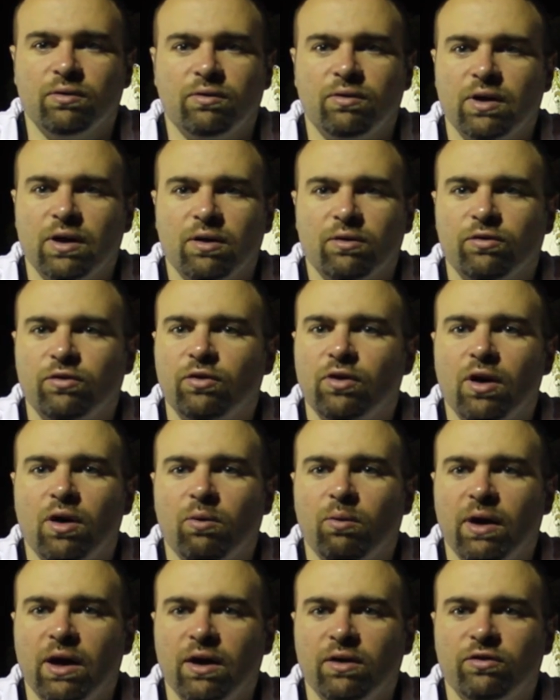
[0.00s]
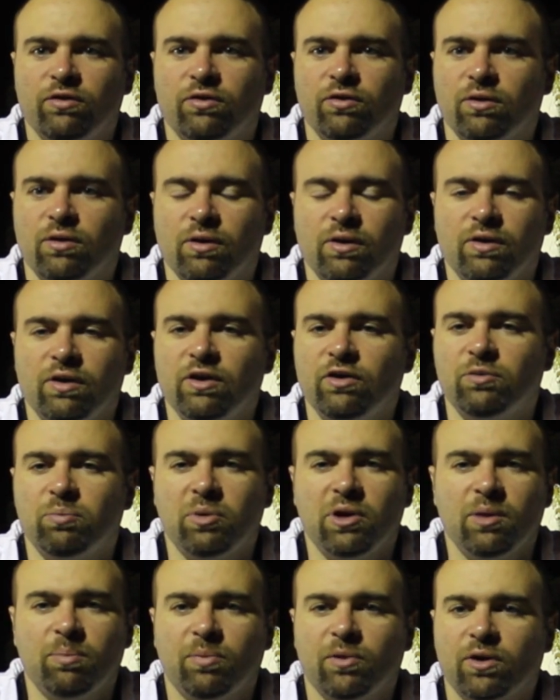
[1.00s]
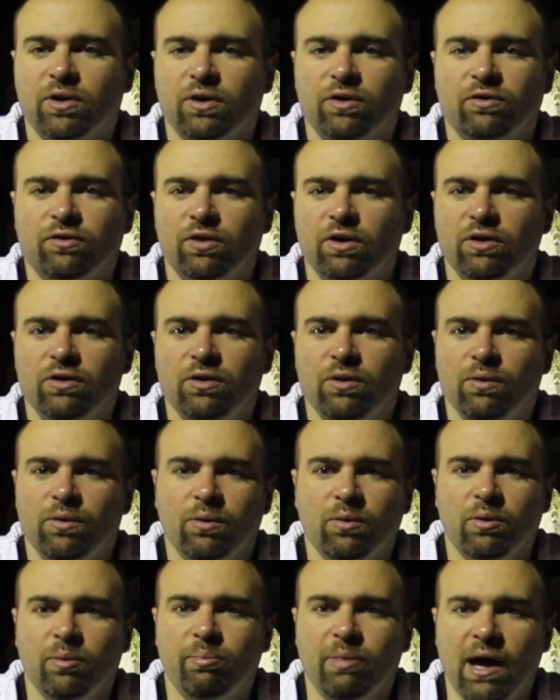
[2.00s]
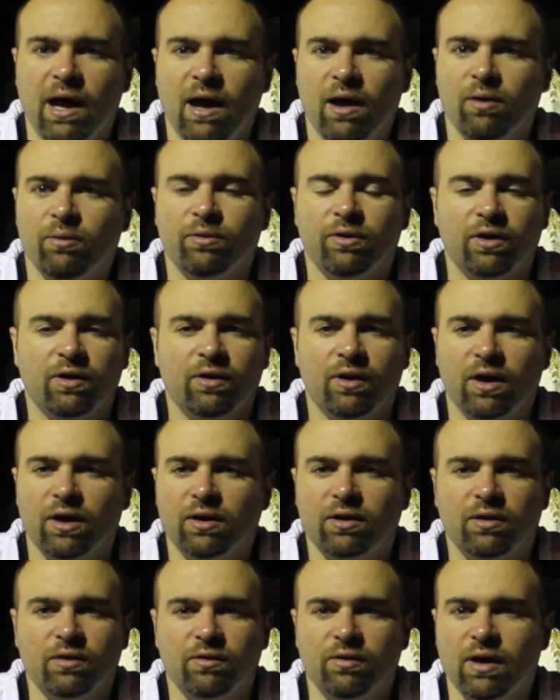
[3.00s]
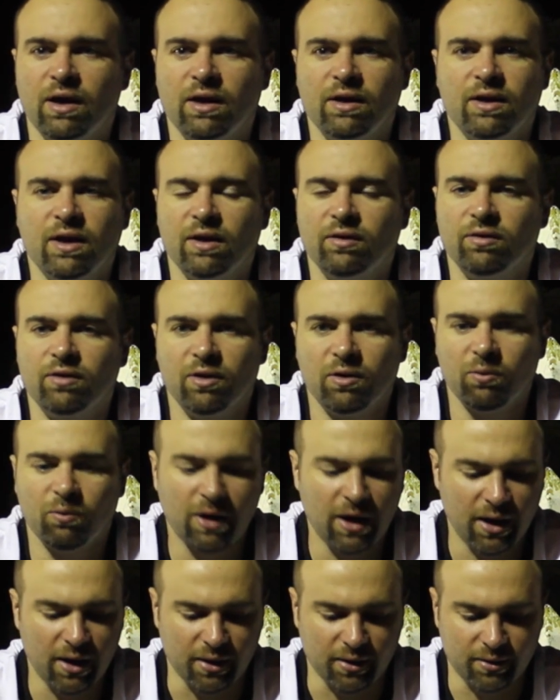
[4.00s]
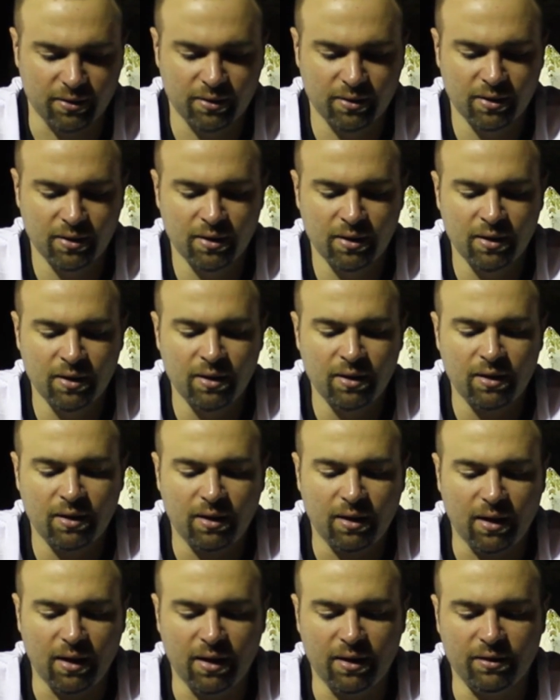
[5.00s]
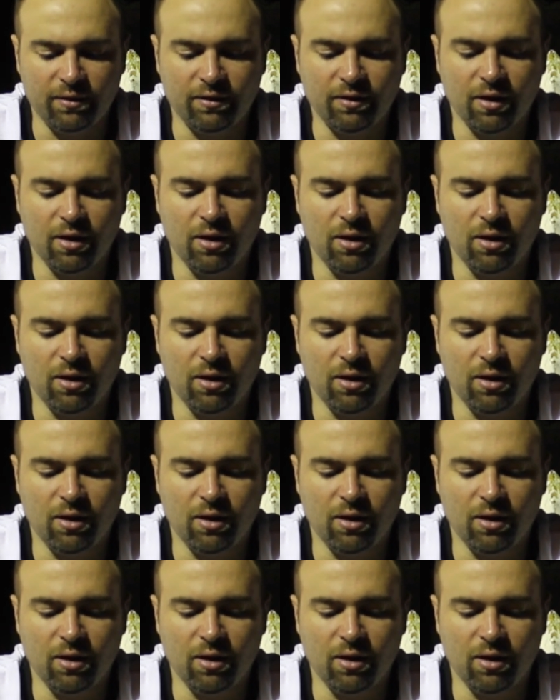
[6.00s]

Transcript: there's no answer, and these people continue to abound, and they get their way. And